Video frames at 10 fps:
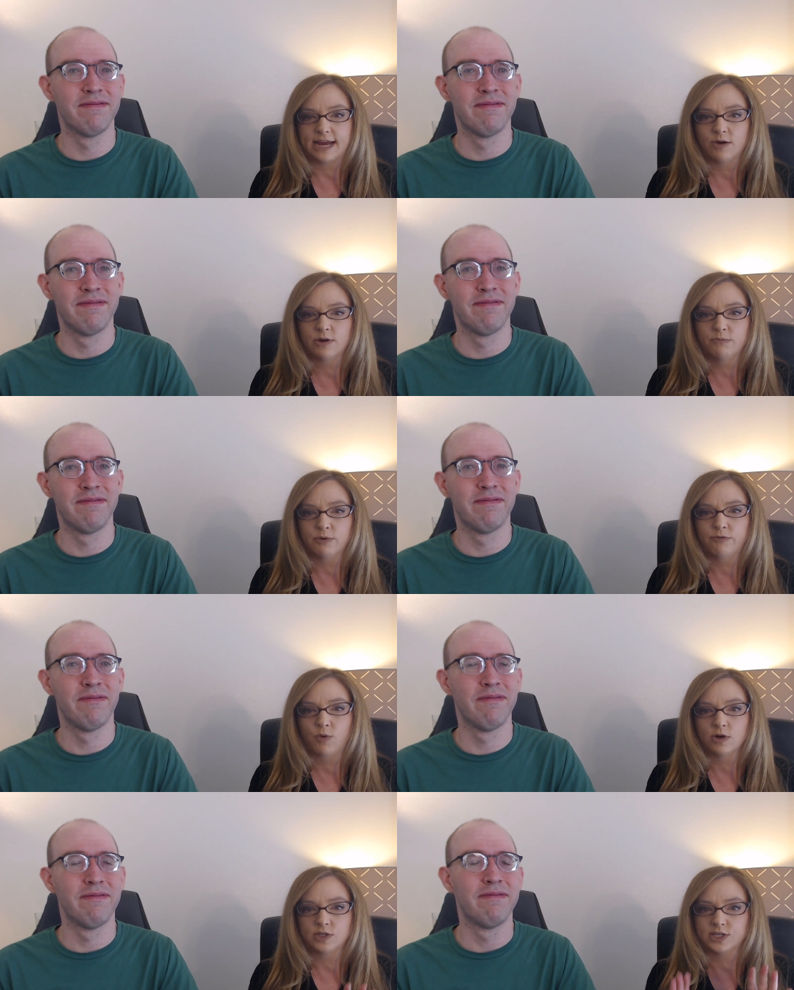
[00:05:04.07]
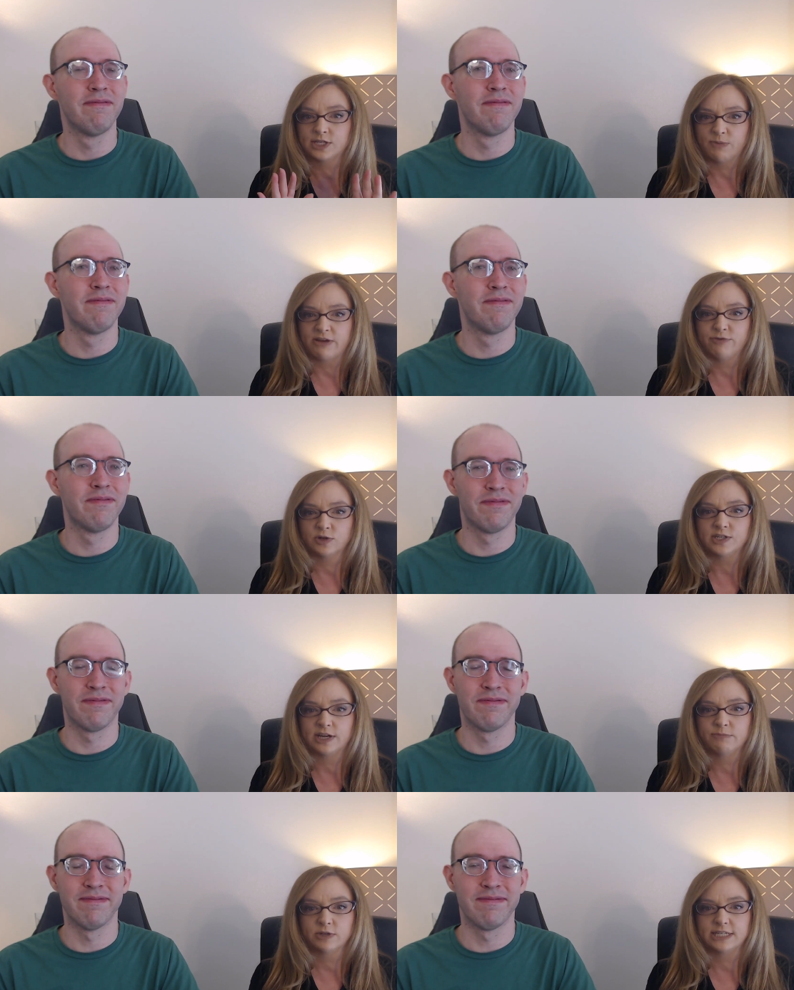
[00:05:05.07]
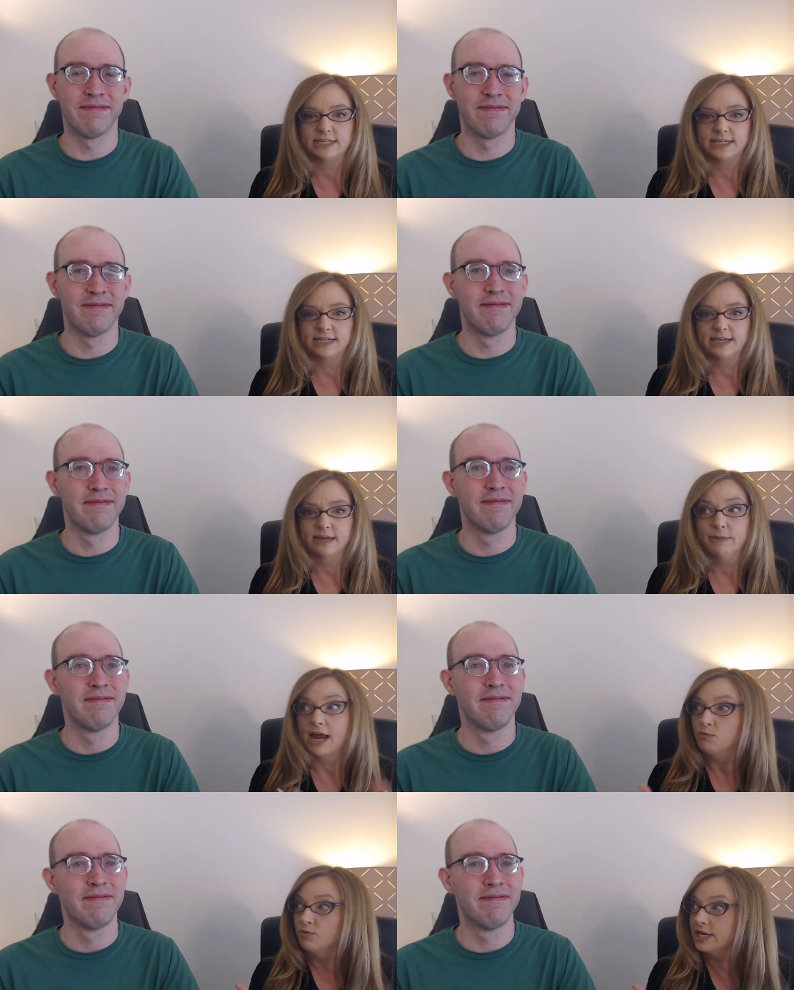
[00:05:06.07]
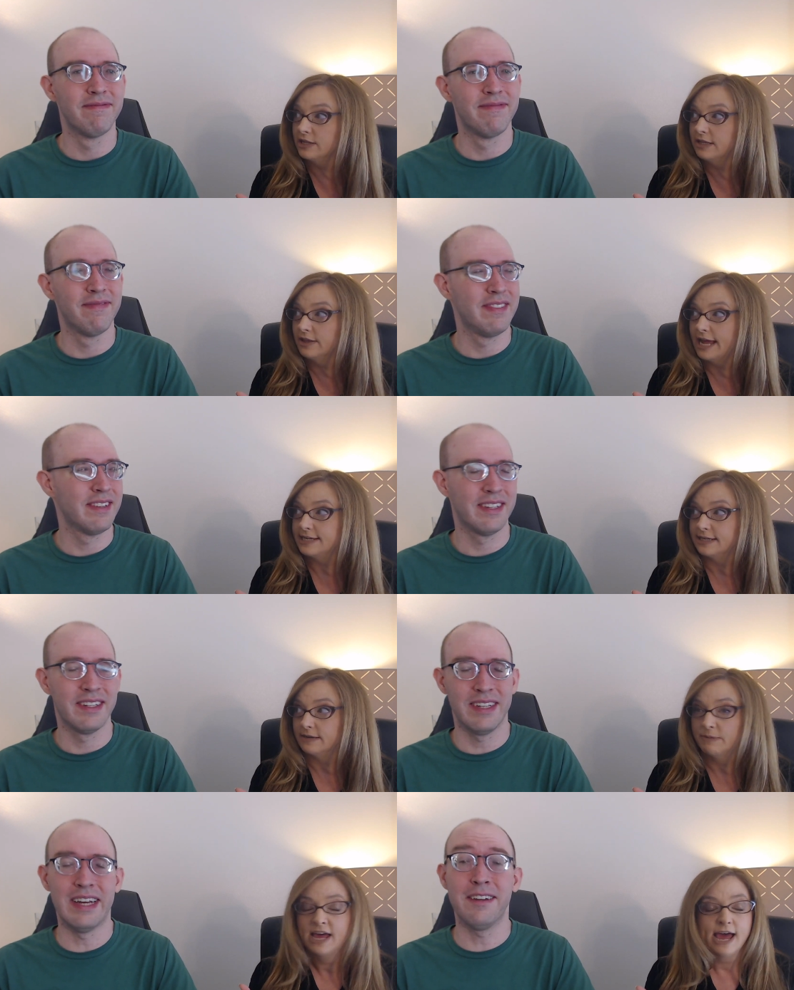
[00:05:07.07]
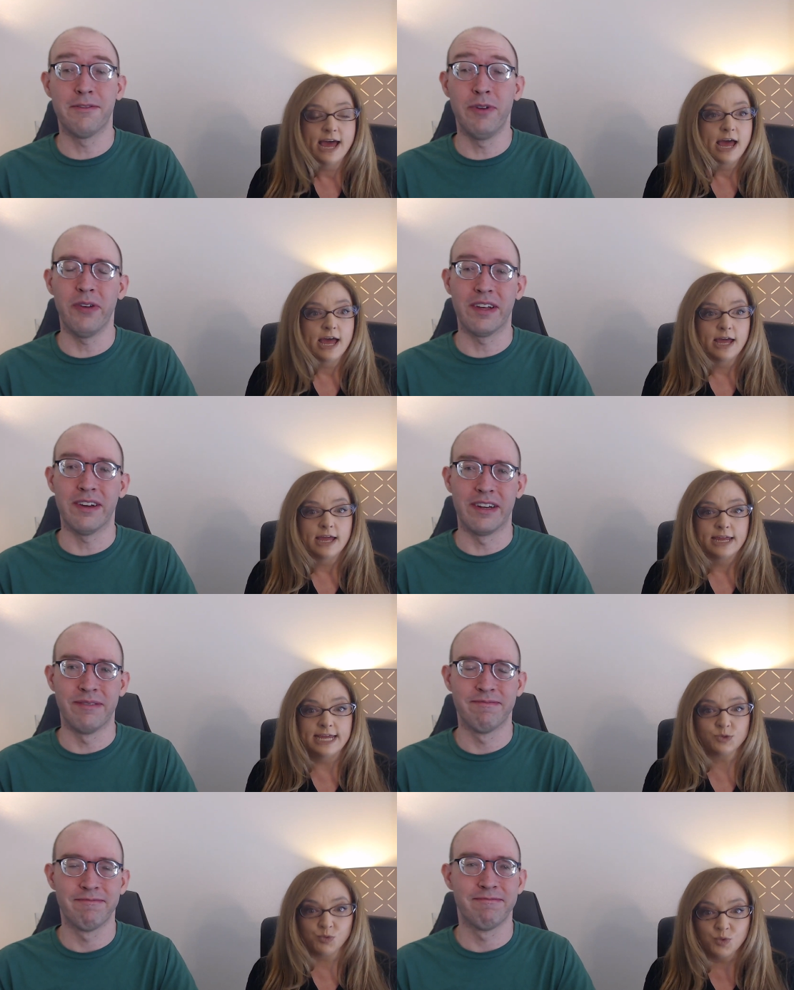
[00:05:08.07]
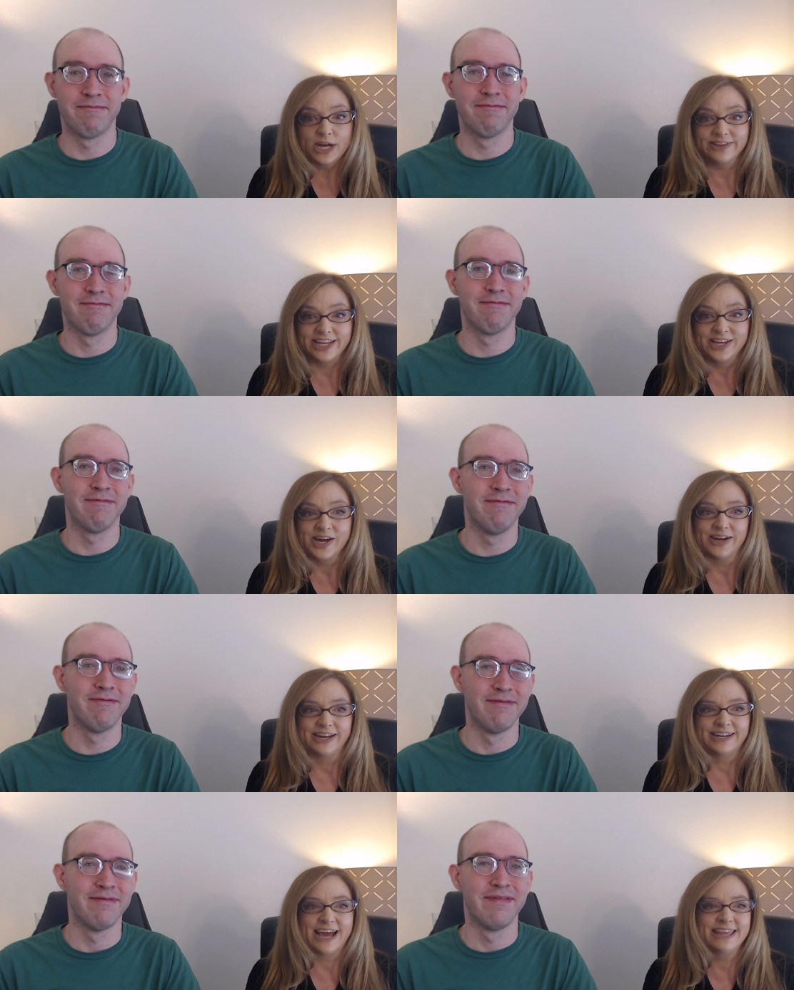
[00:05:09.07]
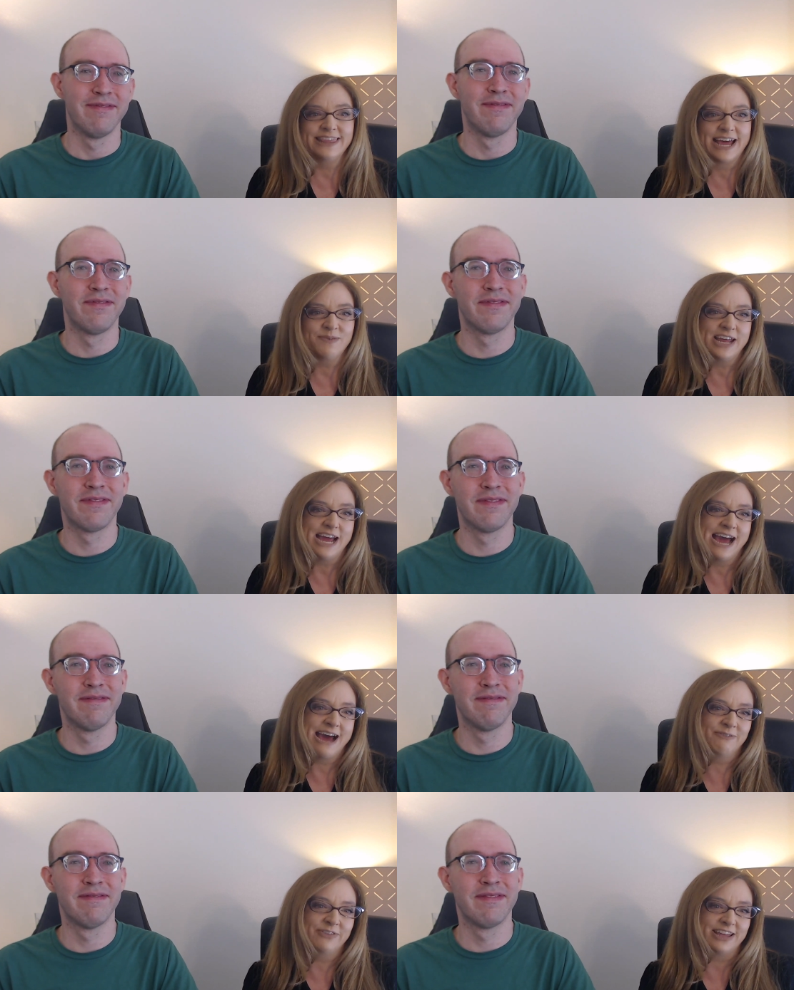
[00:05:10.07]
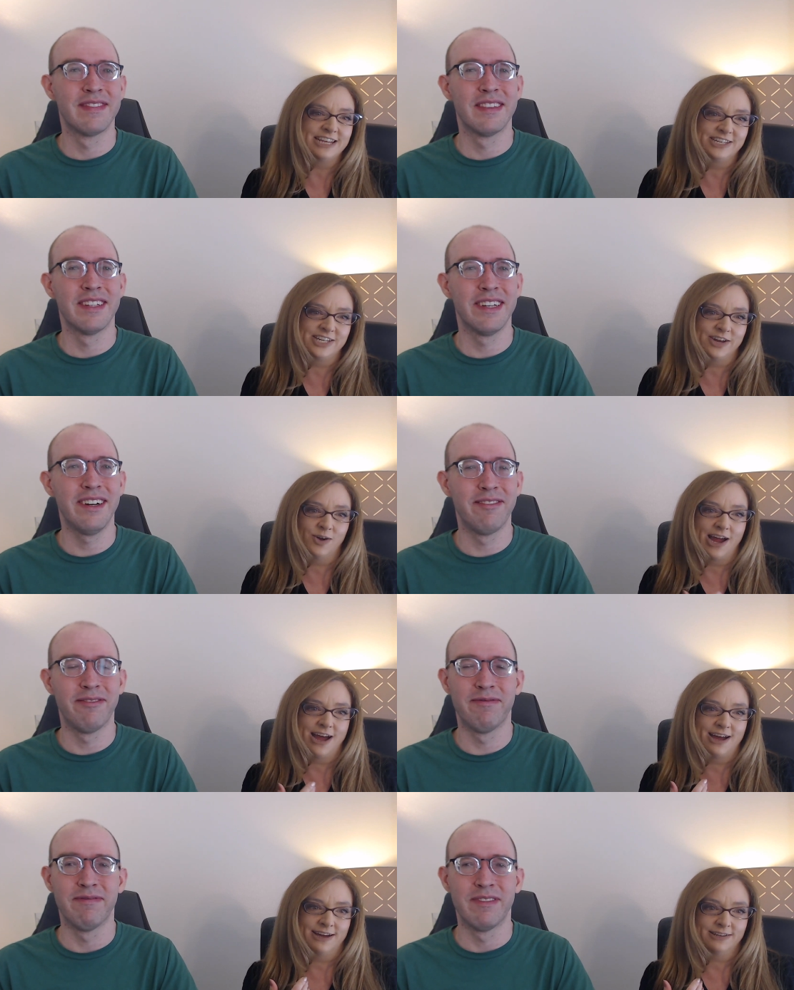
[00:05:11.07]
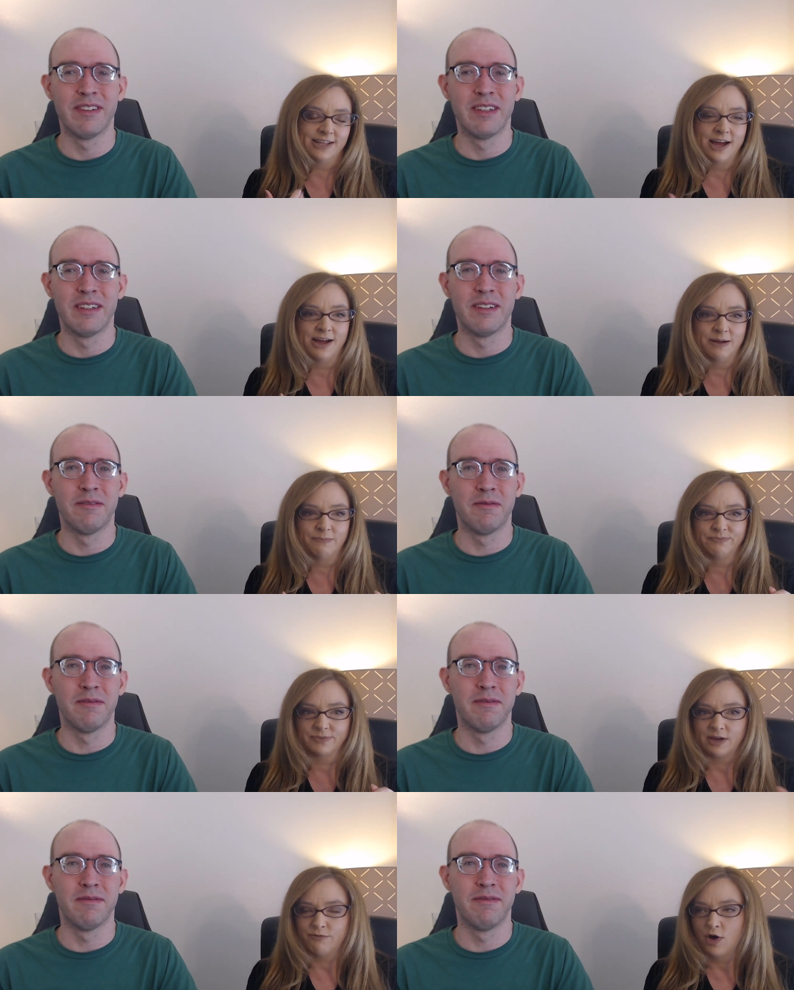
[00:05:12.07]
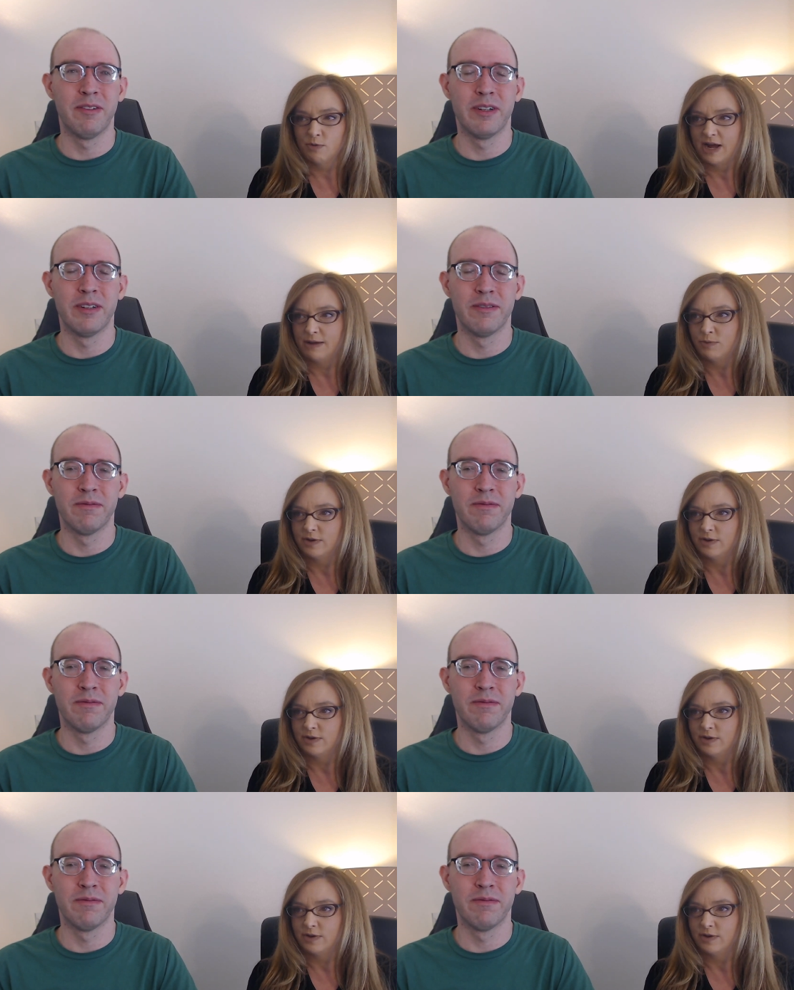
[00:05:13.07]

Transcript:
Speaker 1: Aaron before, so this is my first time really seeing him, and I really liked him.
Speaker 2: Yeah, he's really good.
Speaker 1: He's really good. And then we have Indira Varma. I'm probably